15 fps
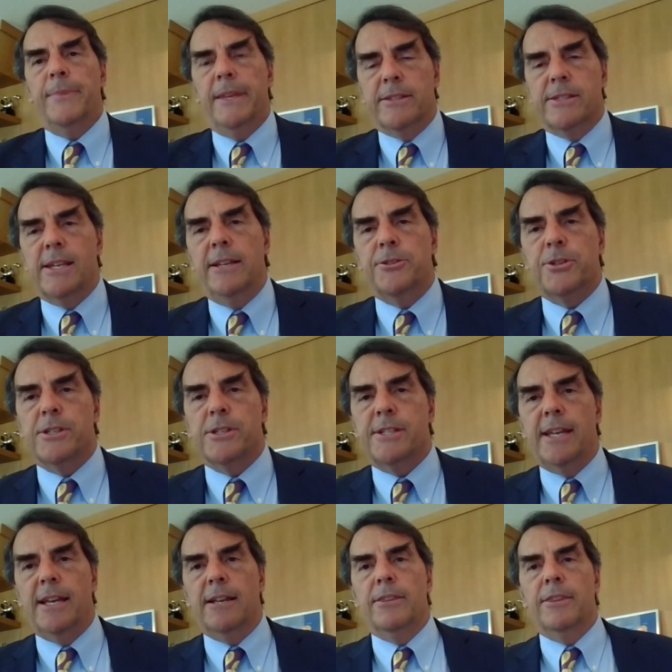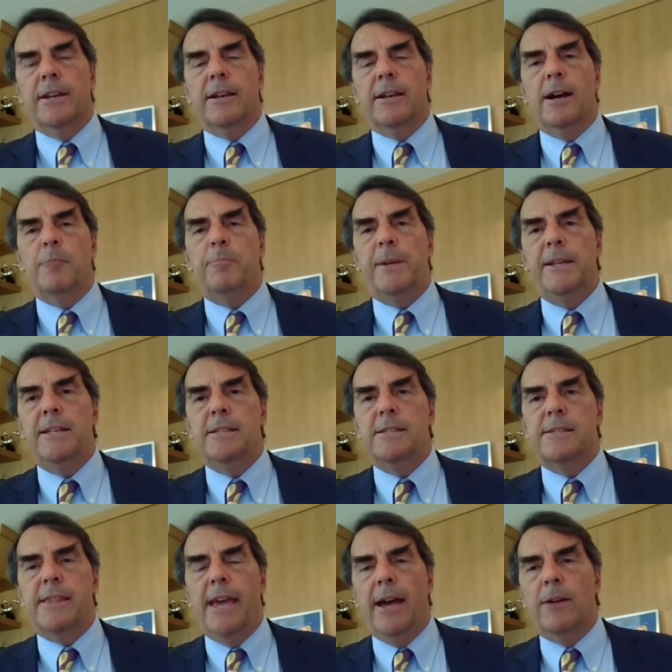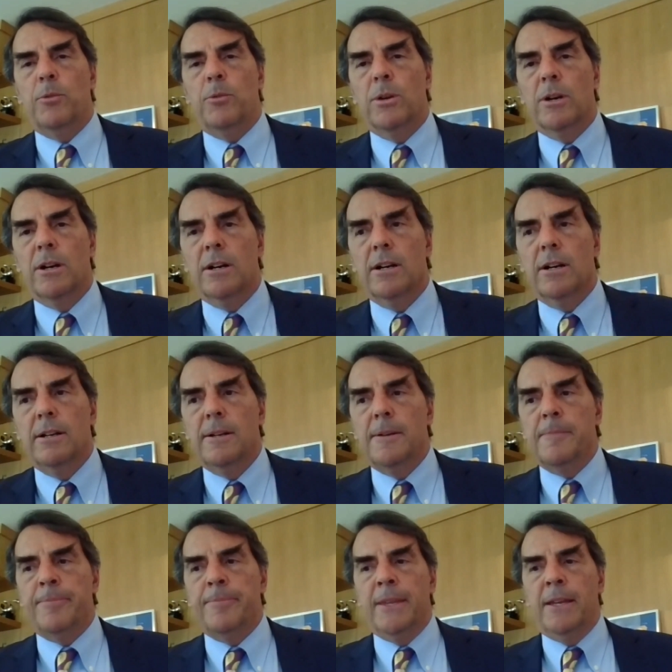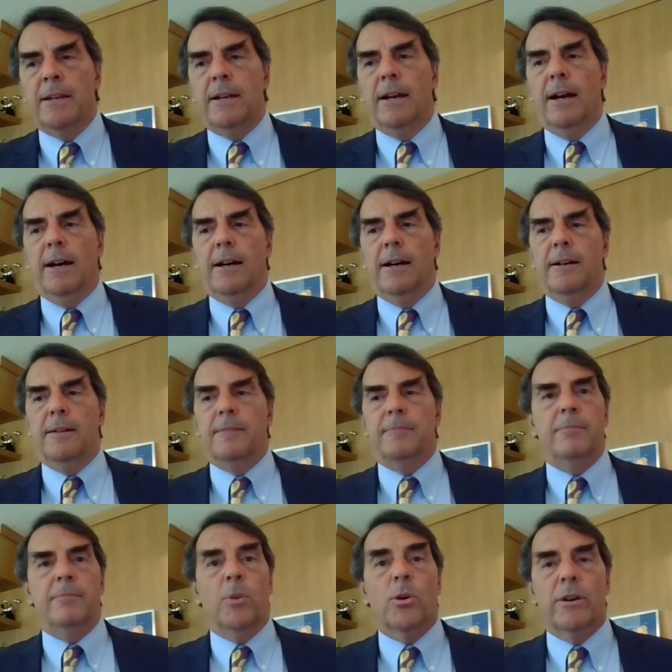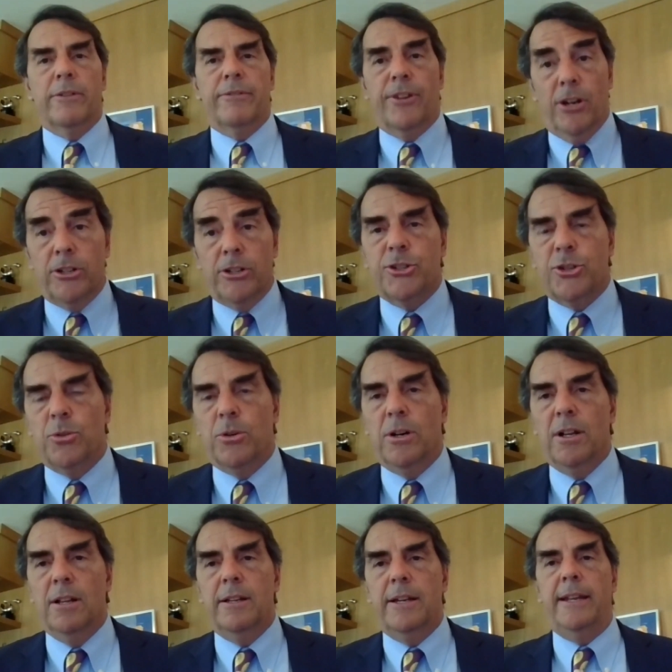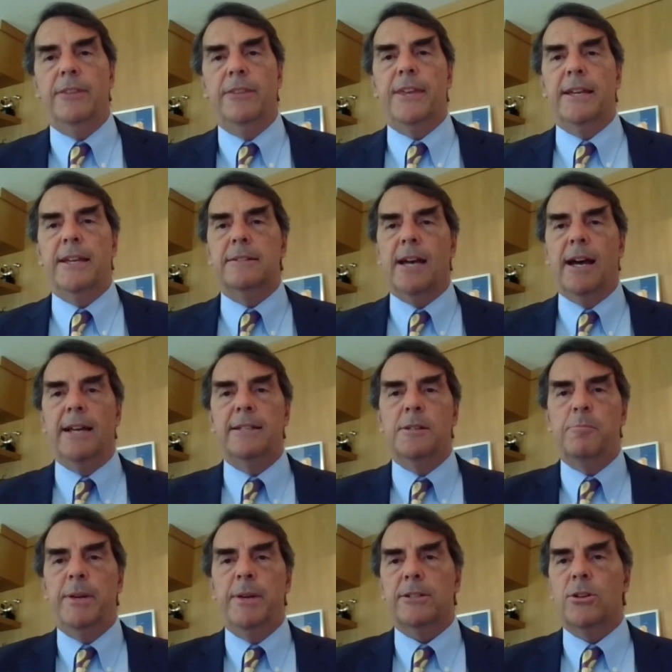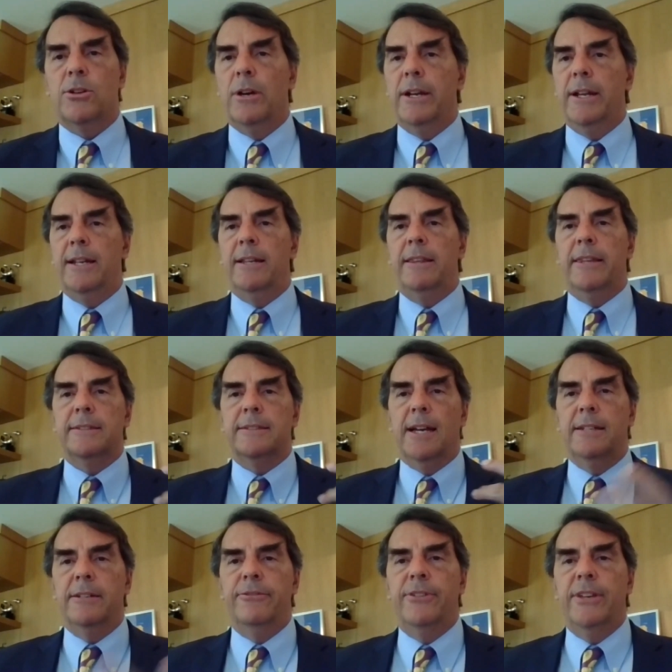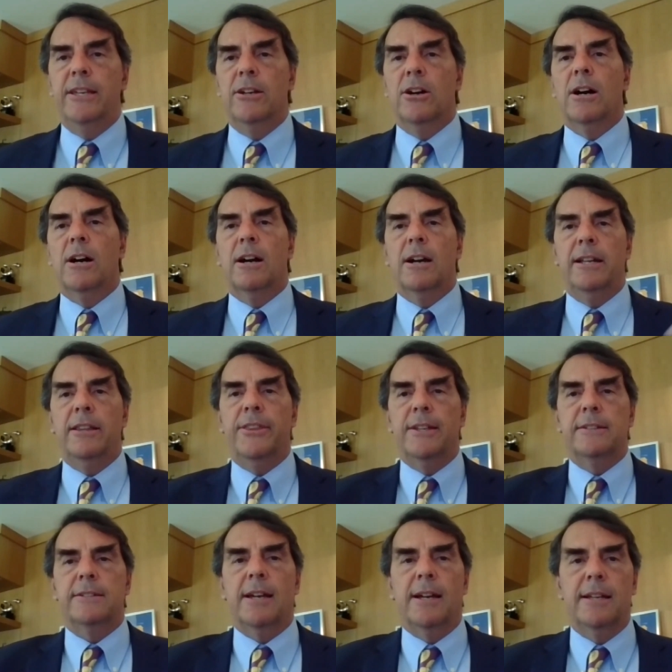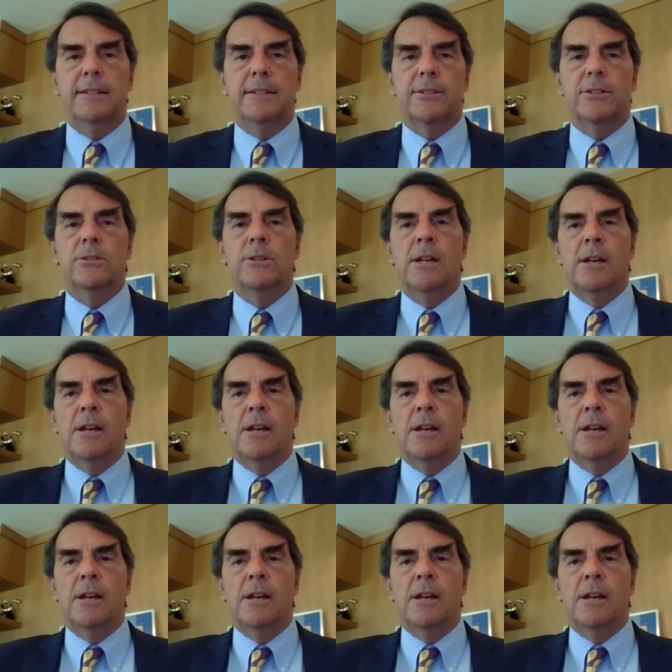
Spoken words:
It's interesting. The companies that were more virtual, anything tied to Bitcoin, anything tied to VR, anything tied to